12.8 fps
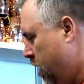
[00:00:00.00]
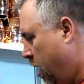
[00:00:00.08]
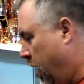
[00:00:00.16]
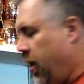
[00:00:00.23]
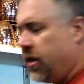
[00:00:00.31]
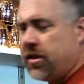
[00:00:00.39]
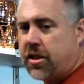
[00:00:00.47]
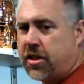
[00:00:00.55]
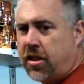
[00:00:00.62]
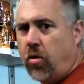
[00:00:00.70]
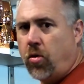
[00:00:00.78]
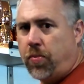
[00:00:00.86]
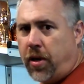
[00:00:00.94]
And it is a
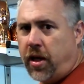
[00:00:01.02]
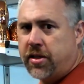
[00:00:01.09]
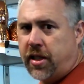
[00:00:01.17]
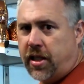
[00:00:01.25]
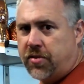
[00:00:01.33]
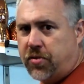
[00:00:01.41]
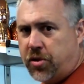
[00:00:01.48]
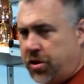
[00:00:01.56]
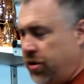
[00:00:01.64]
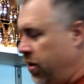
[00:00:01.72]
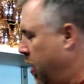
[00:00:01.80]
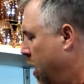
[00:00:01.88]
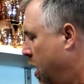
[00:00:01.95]
slower process for
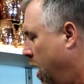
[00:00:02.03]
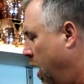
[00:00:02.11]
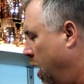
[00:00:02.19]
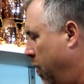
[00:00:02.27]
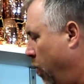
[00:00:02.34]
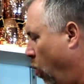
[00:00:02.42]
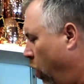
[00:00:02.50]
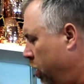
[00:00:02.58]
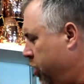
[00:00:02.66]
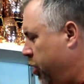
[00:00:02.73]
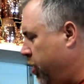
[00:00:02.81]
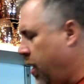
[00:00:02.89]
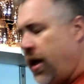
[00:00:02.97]
sure.
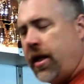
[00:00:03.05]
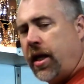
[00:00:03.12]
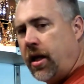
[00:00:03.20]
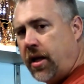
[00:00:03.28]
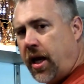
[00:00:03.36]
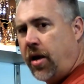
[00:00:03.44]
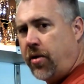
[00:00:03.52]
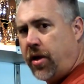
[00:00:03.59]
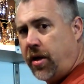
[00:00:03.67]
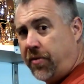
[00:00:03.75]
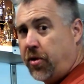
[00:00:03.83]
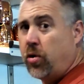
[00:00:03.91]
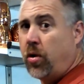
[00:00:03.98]
Once you kind of get dialed in,
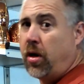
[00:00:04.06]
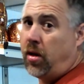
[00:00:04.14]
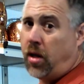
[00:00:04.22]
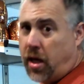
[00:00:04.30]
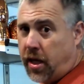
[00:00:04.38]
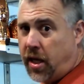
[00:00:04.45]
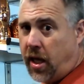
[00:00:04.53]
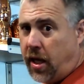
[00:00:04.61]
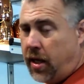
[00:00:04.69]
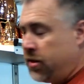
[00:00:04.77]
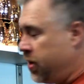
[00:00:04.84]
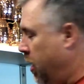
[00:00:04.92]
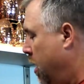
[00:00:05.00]
if you're doing a lot of
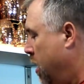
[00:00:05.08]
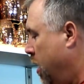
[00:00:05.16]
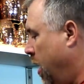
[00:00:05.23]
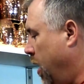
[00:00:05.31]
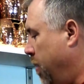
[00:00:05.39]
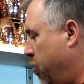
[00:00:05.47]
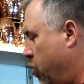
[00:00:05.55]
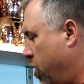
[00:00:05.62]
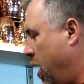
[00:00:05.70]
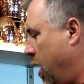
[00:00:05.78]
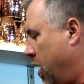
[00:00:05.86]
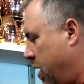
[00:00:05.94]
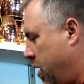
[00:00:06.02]
cans, you
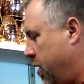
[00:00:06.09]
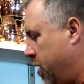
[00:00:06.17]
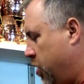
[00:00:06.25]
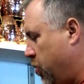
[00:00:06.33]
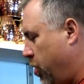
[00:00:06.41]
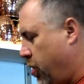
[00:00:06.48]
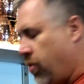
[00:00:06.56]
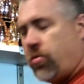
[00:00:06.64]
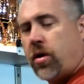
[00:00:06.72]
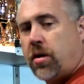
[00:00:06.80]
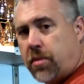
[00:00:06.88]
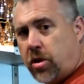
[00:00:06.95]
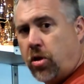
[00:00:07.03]
can get this where you can
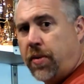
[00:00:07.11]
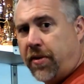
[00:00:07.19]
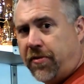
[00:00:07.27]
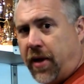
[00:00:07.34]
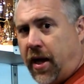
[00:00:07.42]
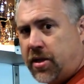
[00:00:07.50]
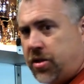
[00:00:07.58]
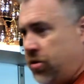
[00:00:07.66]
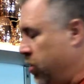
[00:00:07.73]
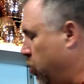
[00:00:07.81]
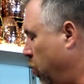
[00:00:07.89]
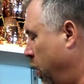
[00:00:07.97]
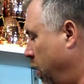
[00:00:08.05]
run them a little bit faster
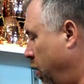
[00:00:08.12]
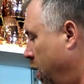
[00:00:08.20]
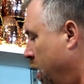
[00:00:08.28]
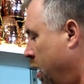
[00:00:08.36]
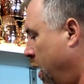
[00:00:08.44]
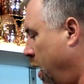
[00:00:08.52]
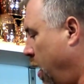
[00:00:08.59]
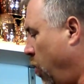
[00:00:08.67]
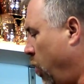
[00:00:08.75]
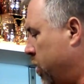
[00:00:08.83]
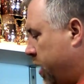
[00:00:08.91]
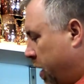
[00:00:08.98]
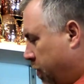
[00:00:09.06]
as well,
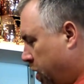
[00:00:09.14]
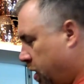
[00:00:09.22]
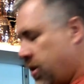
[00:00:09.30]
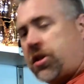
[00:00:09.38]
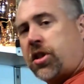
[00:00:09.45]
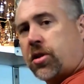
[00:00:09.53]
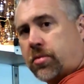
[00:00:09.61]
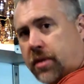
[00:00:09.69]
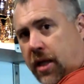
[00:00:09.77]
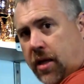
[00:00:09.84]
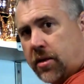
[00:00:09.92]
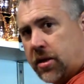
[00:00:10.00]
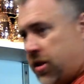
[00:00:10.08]
once everything's chilled
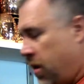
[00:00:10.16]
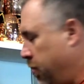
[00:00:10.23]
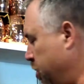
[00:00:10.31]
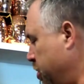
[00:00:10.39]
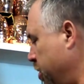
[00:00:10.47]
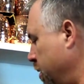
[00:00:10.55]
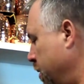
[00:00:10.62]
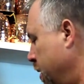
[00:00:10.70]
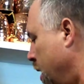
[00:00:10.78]
down to temperature.